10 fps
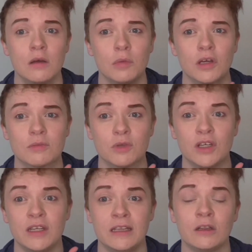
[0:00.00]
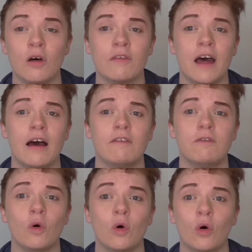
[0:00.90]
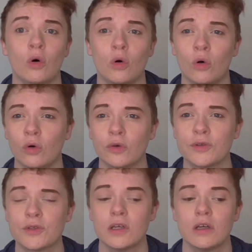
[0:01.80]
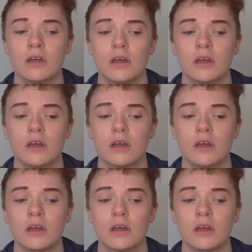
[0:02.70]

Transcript: because I'm going to need a lot of that for Hawks.